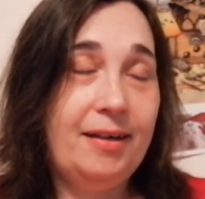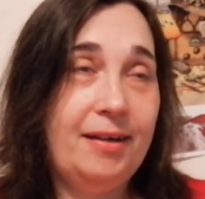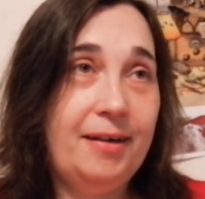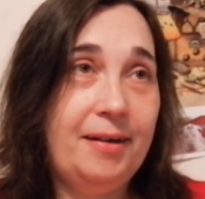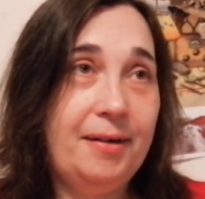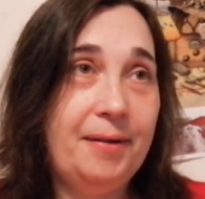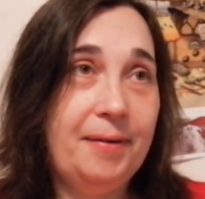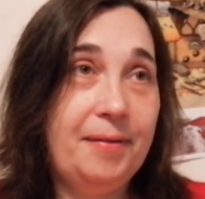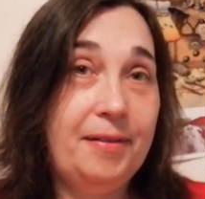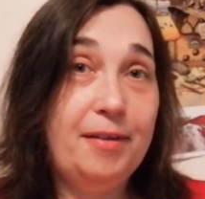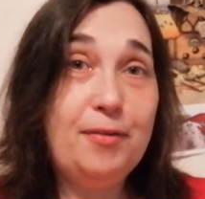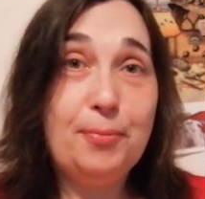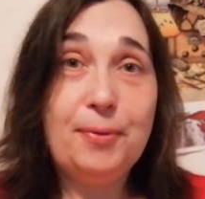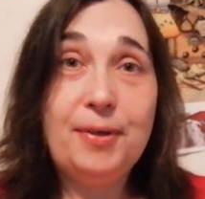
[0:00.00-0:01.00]
Uh,
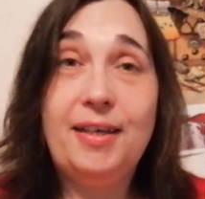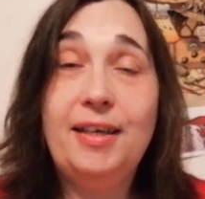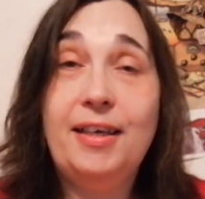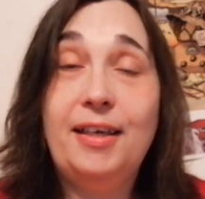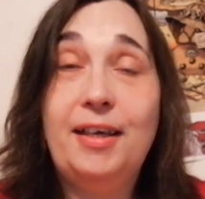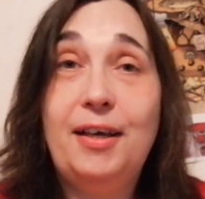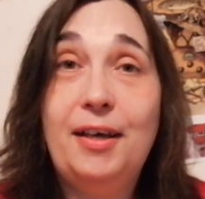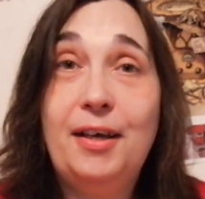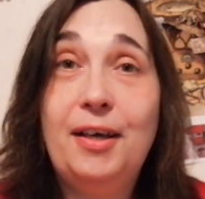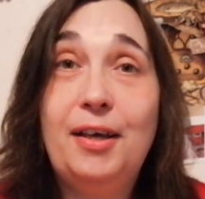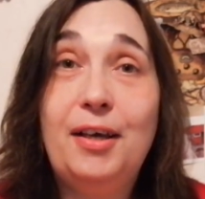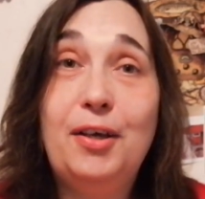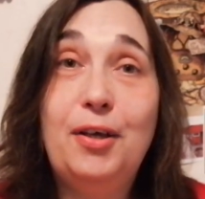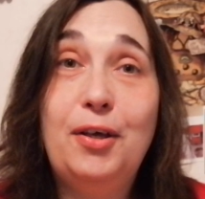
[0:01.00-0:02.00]
this week,
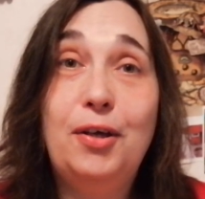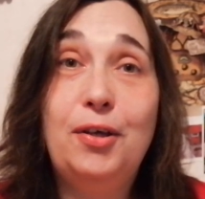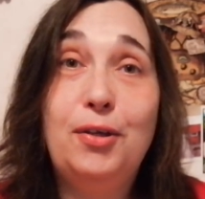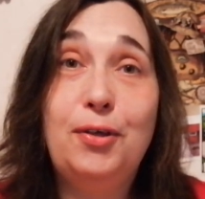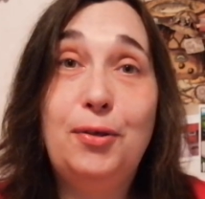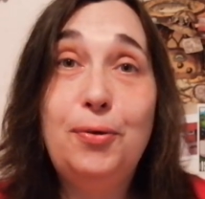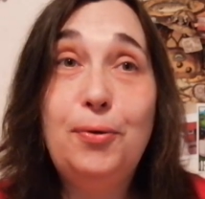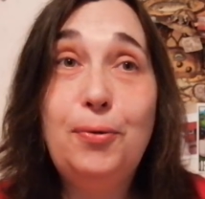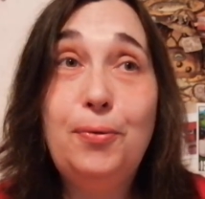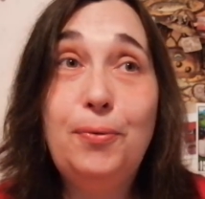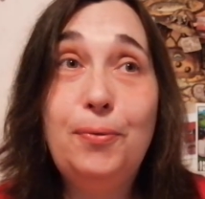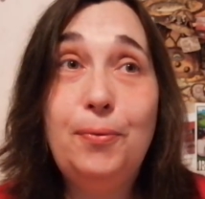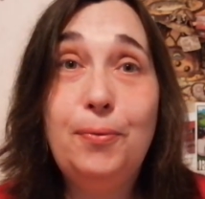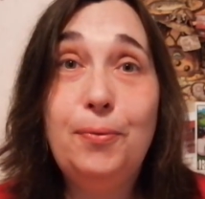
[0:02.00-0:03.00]

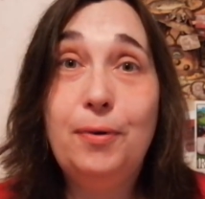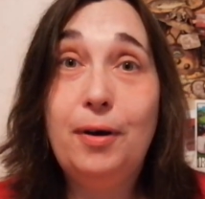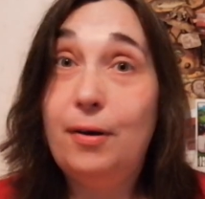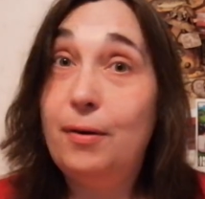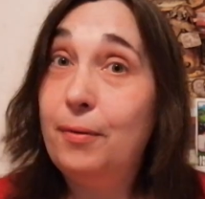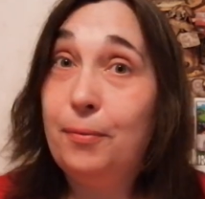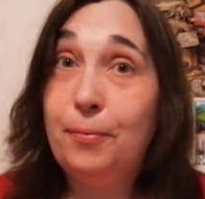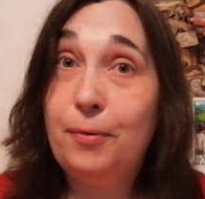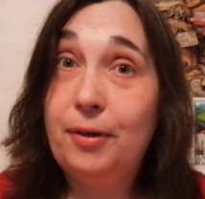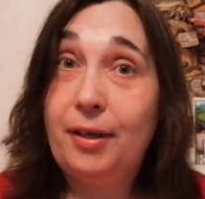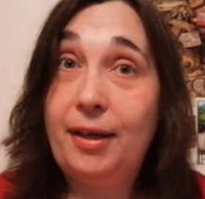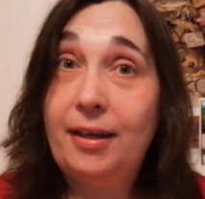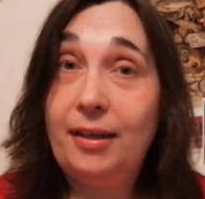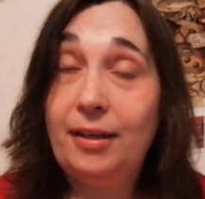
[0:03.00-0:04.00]
you were
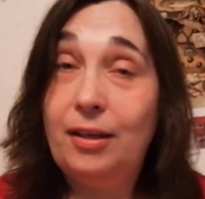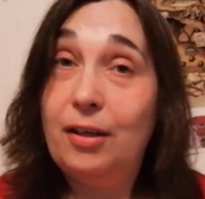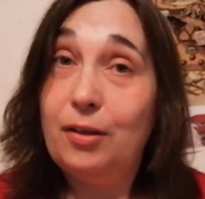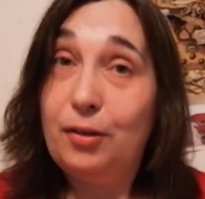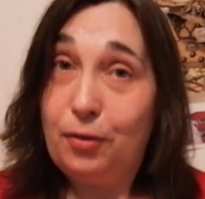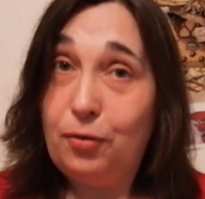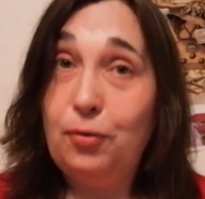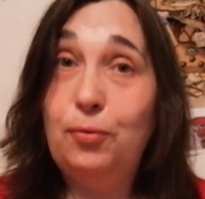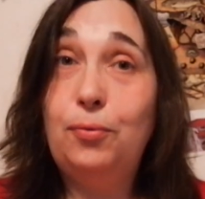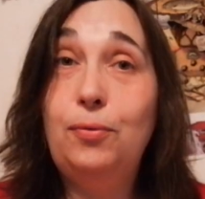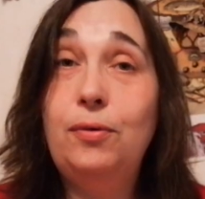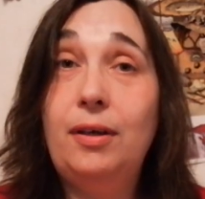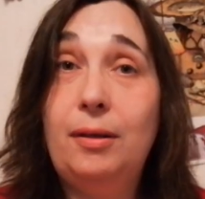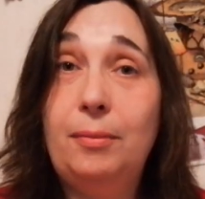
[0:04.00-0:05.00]
getting
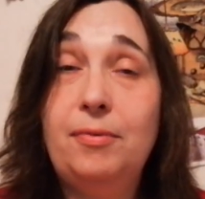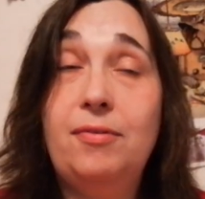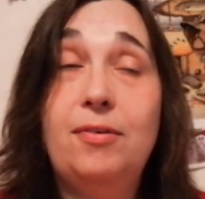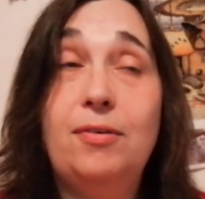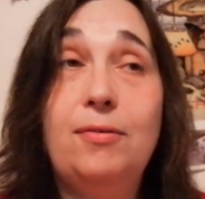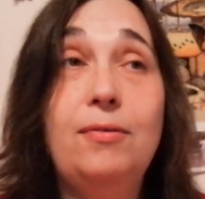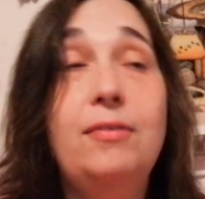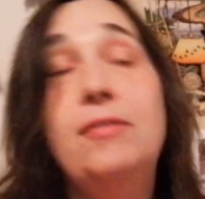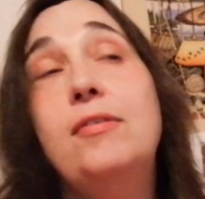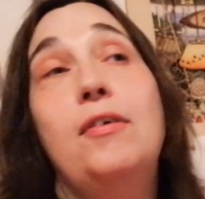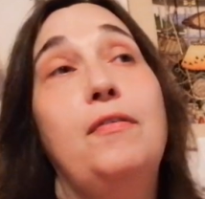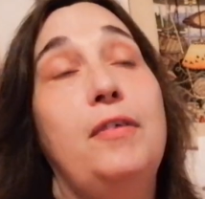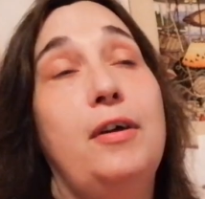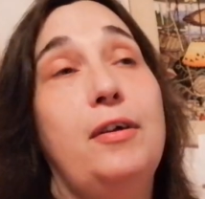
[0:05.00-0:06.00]
two episodes
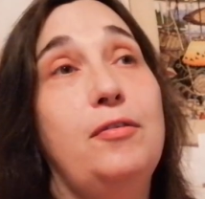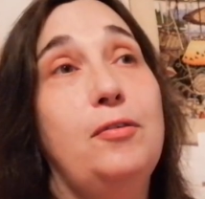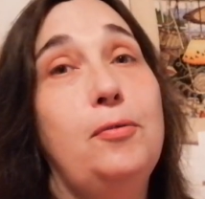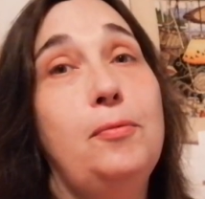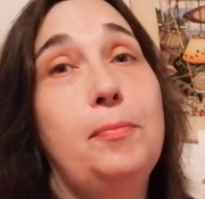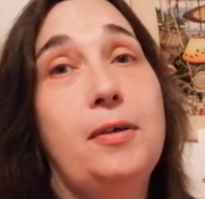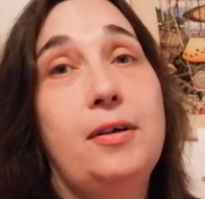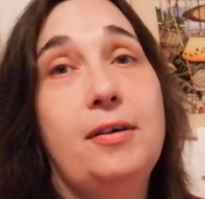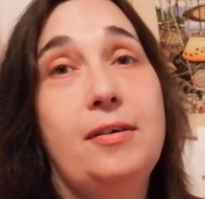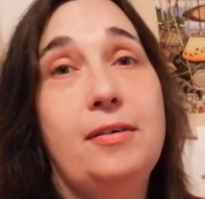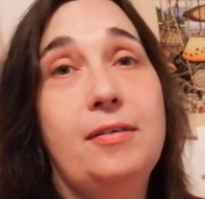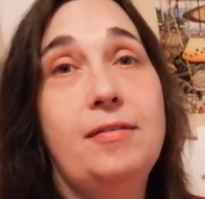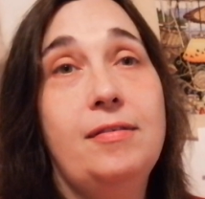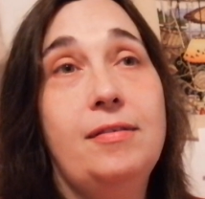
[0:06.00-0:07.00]
of Flosstube
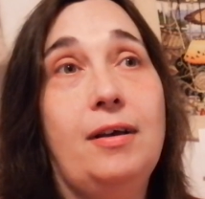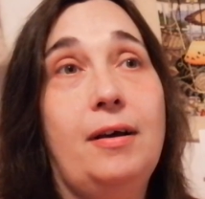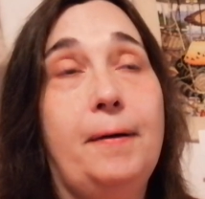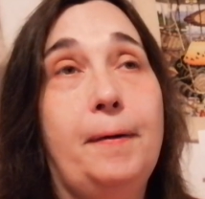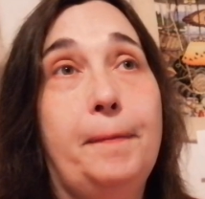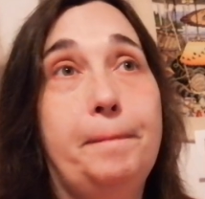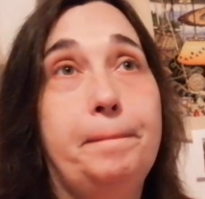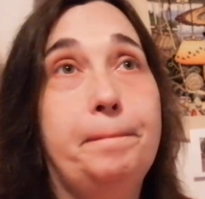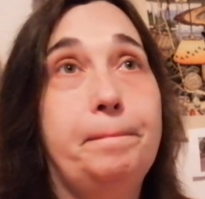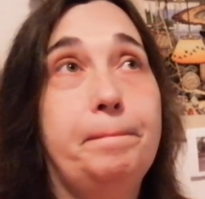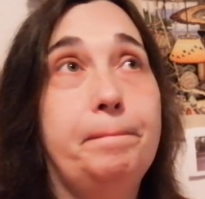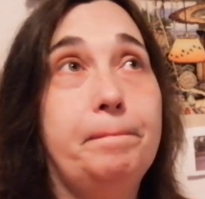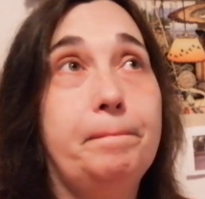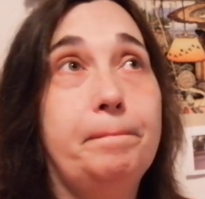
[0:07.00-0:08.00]
because
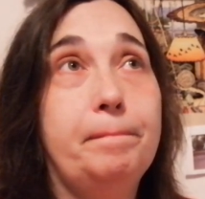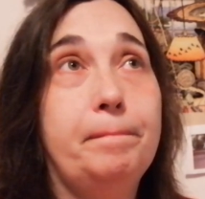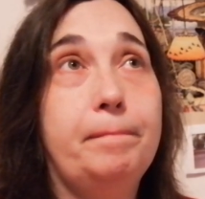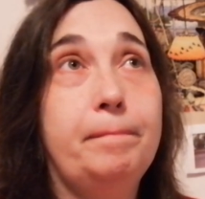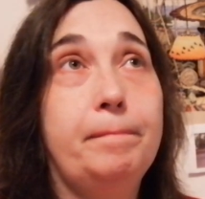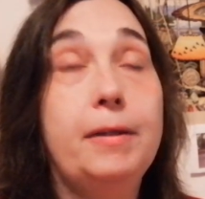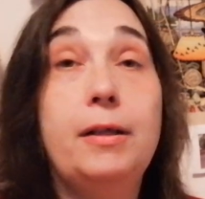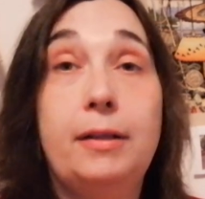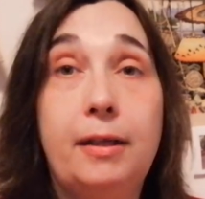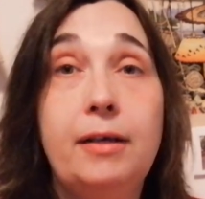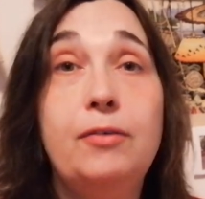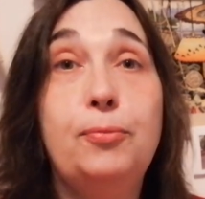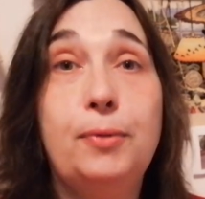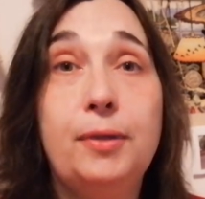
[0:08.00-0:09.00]
um,
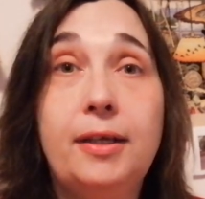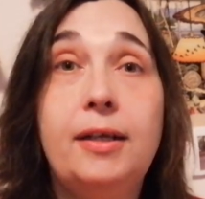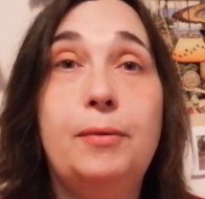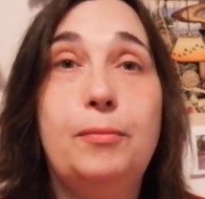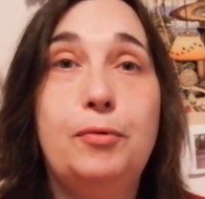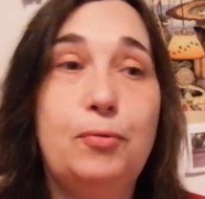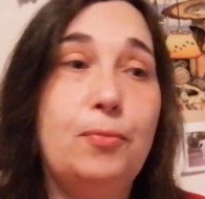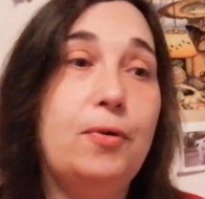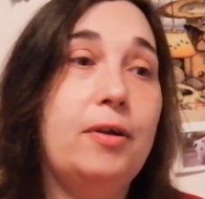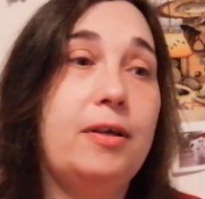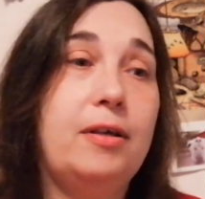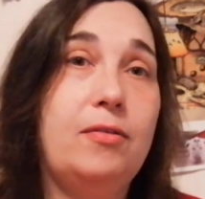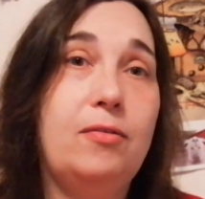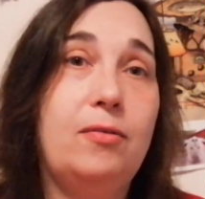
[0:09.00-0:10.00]
last weekend I was
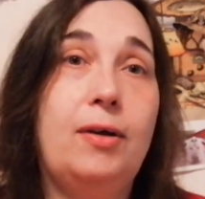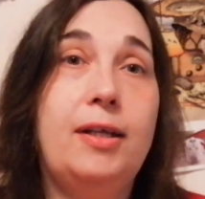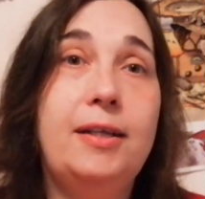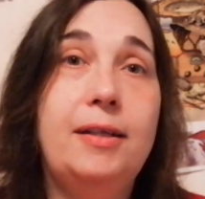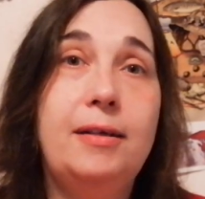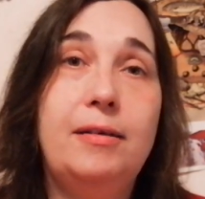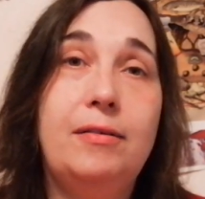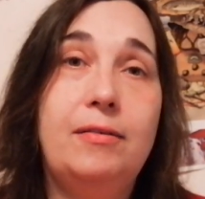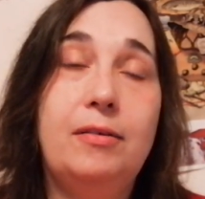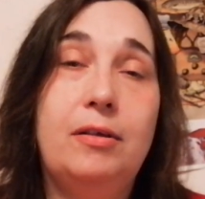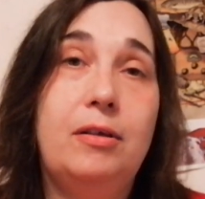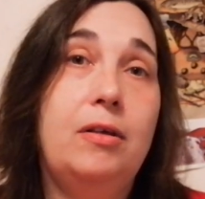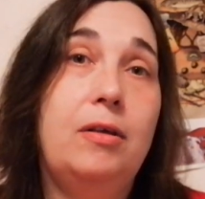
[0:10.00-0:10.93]
working, so I didn't